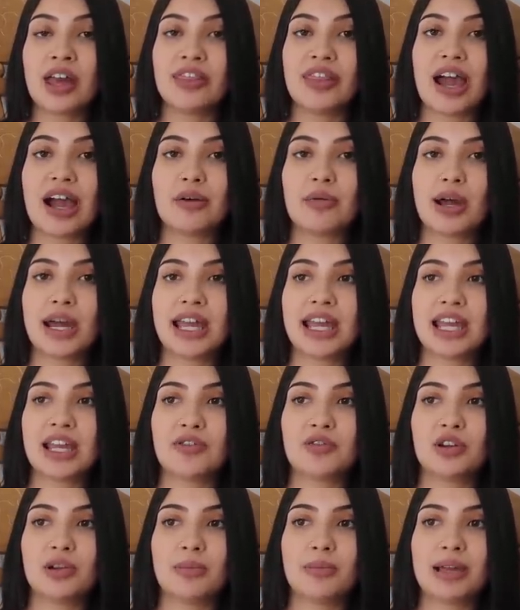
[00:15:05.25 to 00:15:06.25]
That way
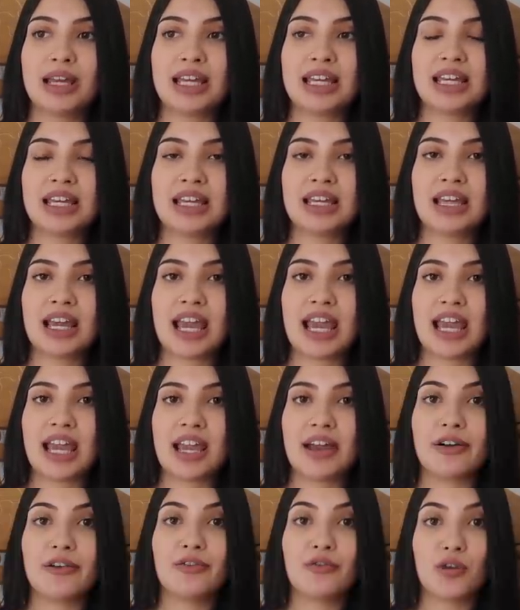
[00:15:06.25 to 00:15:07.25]
if you're making
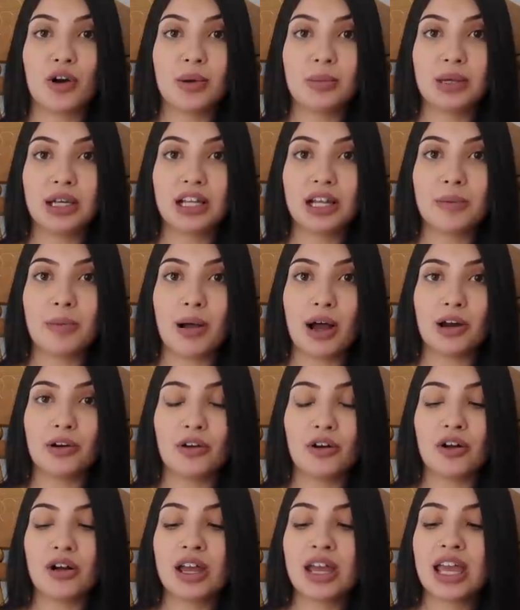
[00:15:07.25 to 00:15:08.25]
a formula
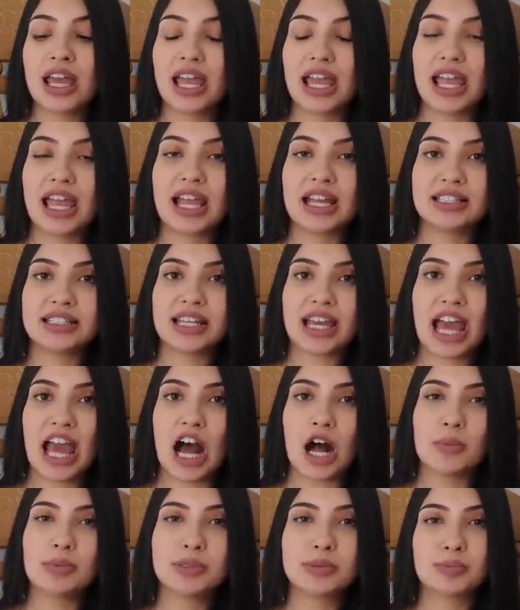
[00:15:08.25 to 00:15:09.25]
bottle, it
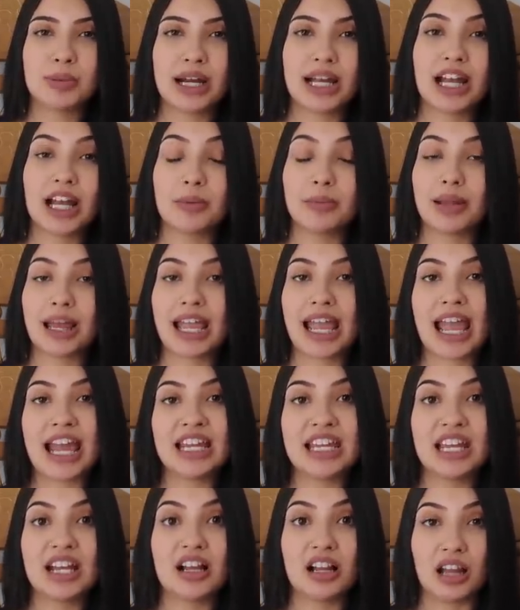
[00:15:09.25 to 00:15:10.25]
helps break up like
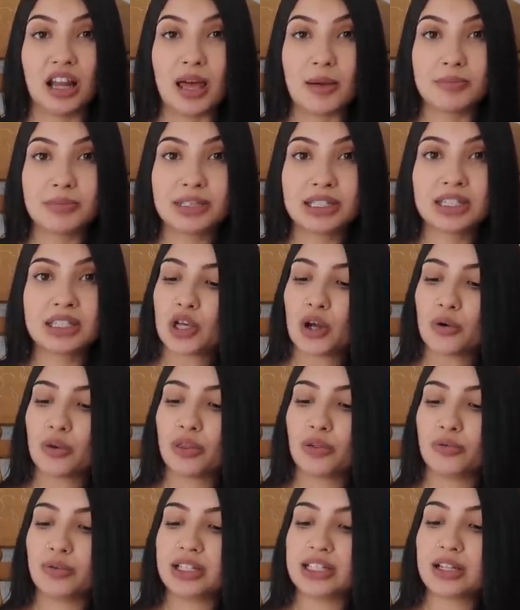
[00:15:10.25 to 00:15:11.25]
any clumps. So
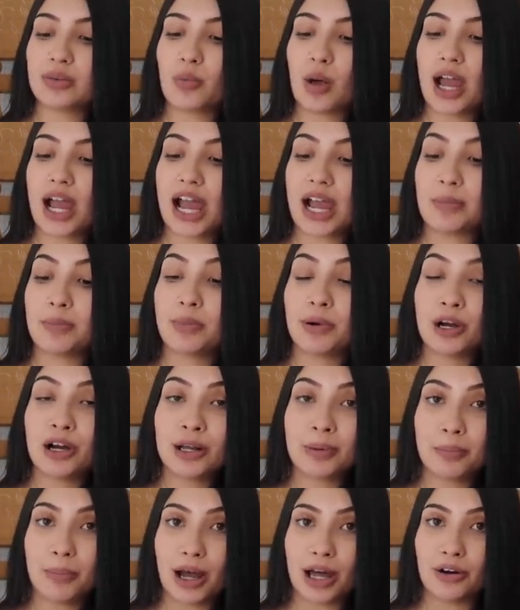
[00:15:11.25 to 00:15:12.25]
the reason why I
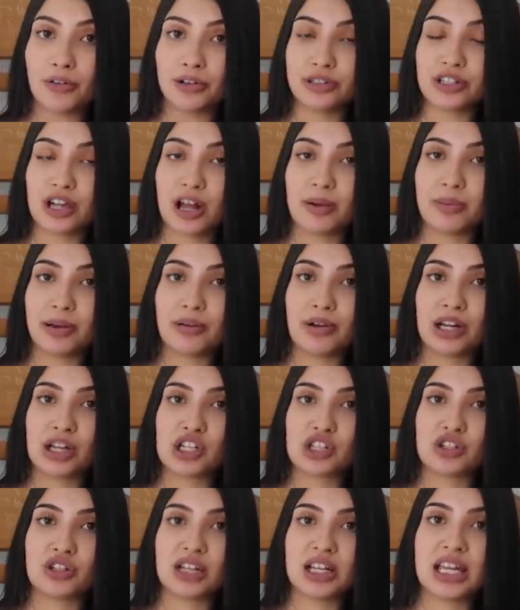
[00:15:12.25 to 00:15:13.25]
put bottles on my
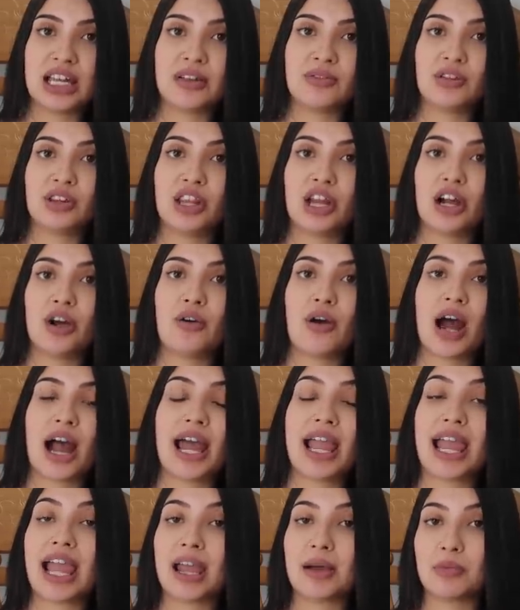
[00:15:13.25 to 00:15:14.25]
registry even though I
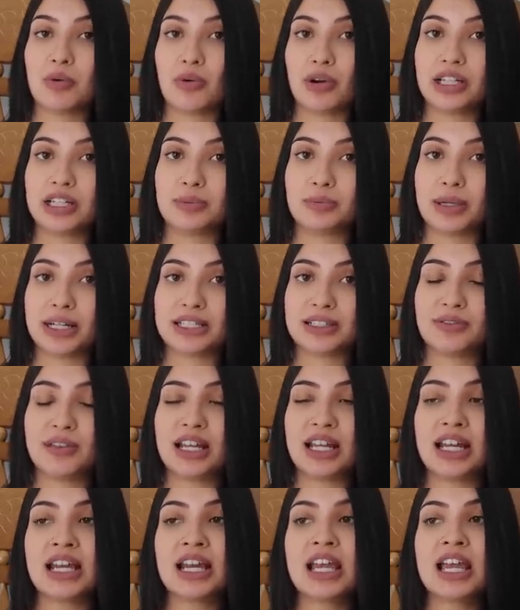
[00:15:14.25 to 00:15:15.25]
am going to
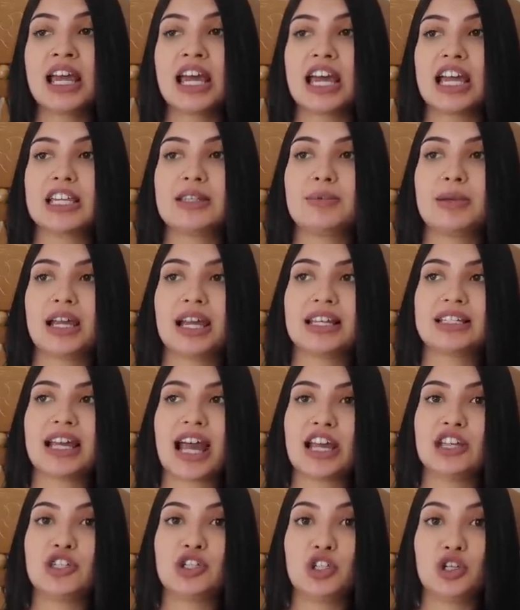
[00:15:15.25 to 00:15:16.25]
breastfeed is because
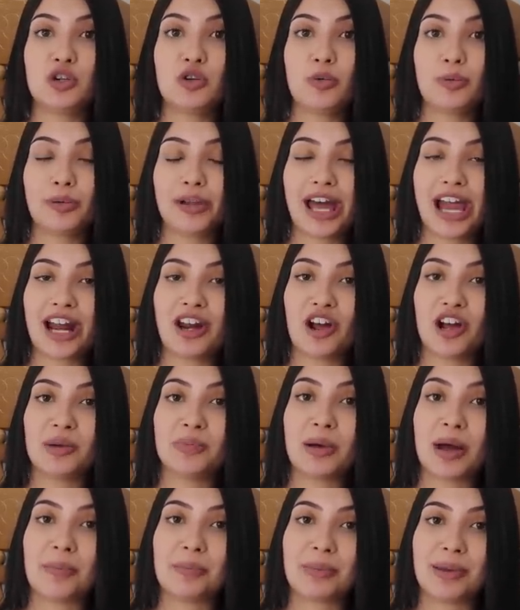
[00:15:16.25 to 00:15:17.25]
I do plan on
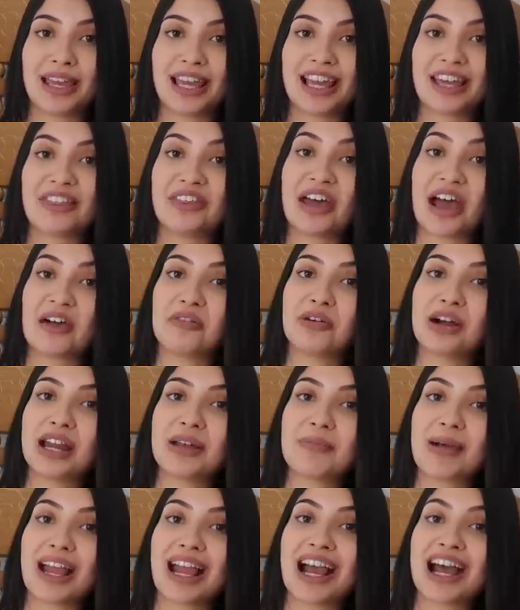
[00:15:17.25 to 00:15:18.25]
pumping. That way
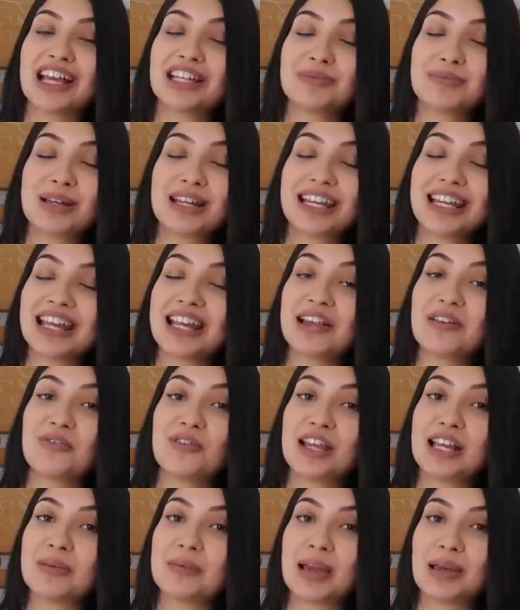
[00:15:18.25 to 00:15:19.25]
my husband can
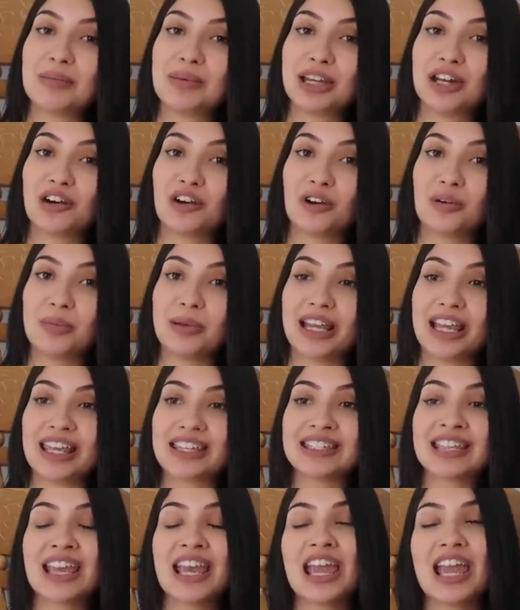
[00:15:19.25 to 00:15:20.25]
feed baby girl
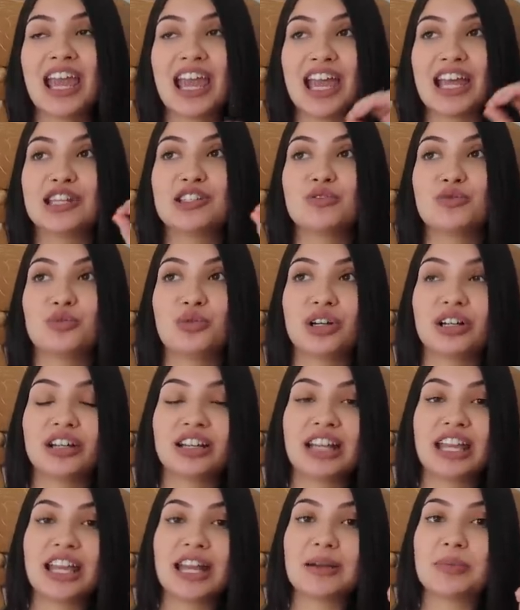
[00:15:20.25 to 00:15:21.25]
because it's
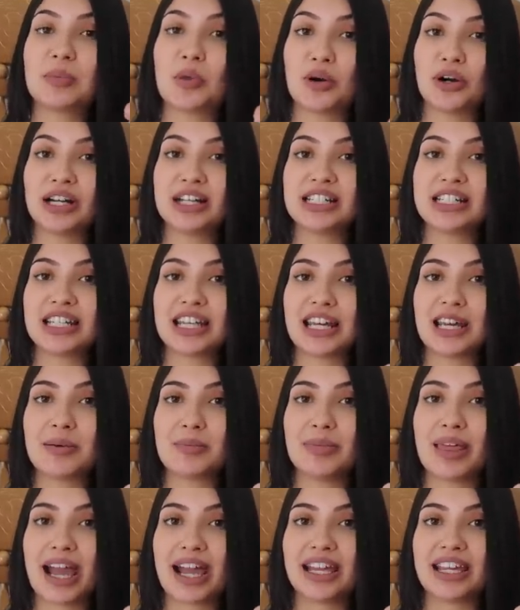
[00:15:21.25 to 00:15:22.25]
really important to
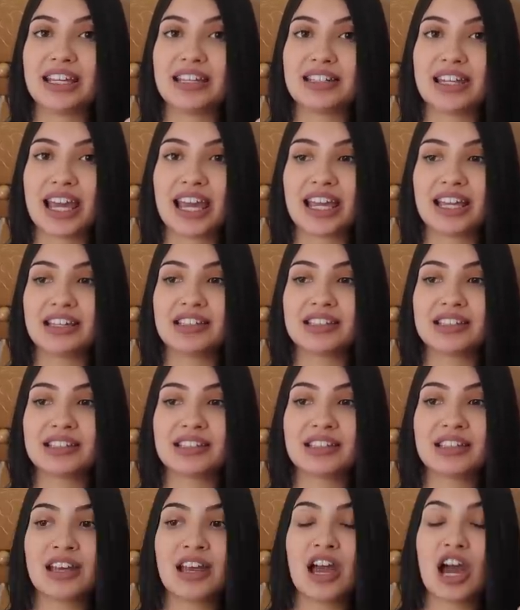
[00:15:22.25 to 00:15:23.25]
him that he
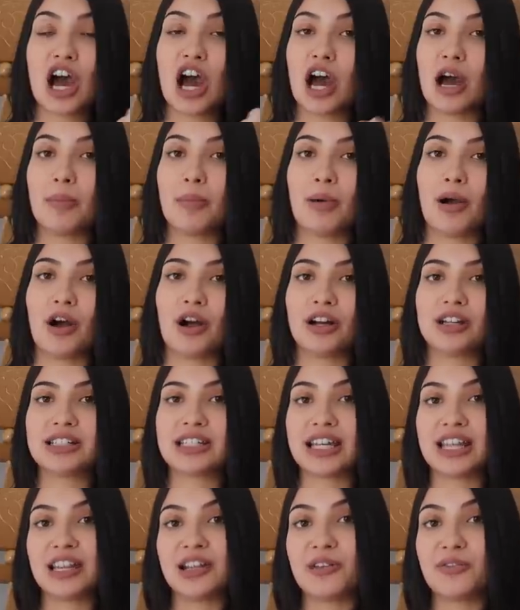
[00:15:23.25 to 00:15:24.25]
takes a
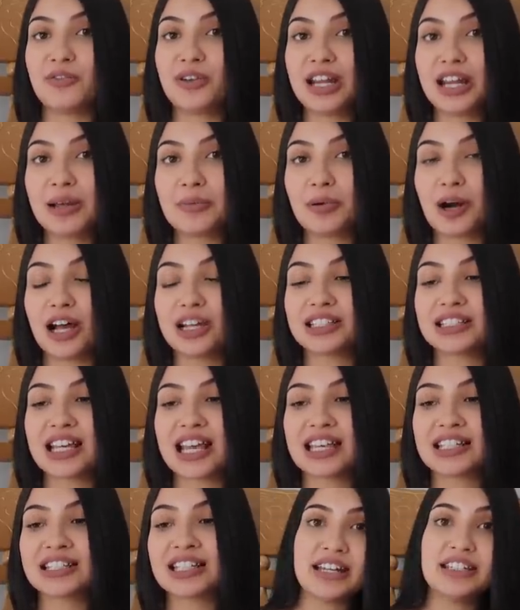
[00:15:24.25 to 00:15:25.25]
part in the feeding
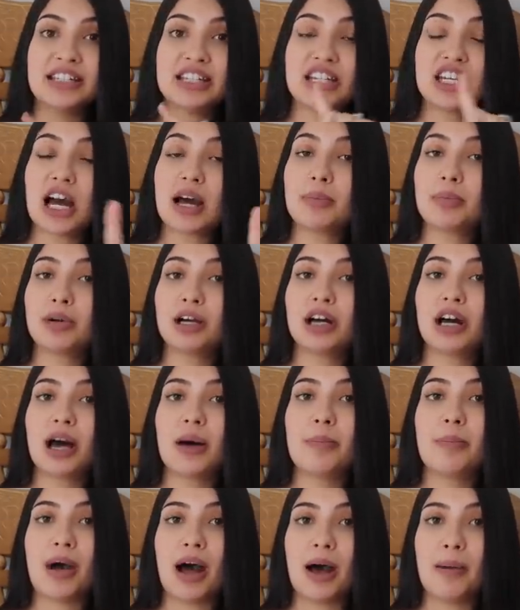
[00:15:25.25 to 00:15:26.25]
process. I did not put
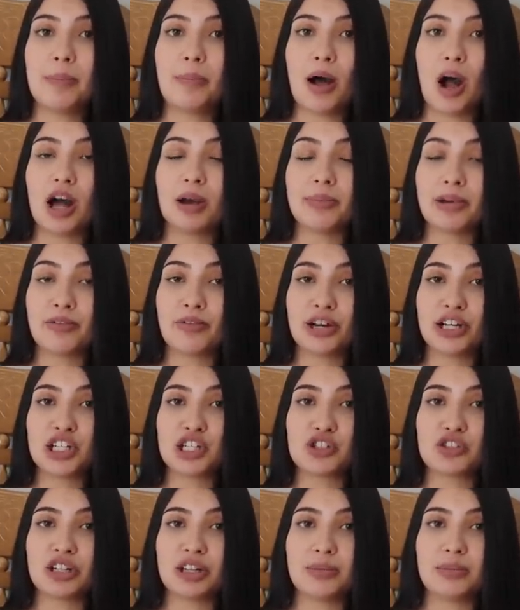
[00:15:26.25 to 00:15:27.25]
a pump on my
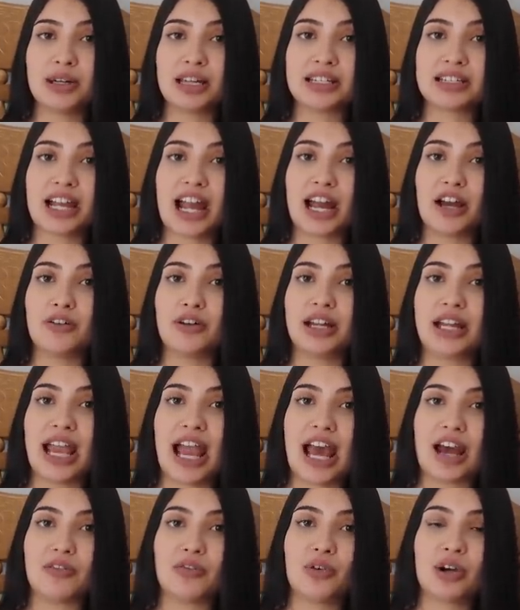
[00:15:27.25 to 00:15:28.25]
registry because I already
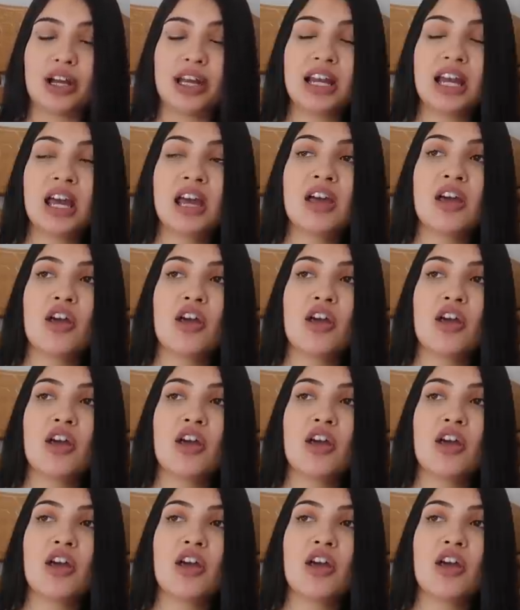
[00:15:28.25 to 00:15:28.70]
have one.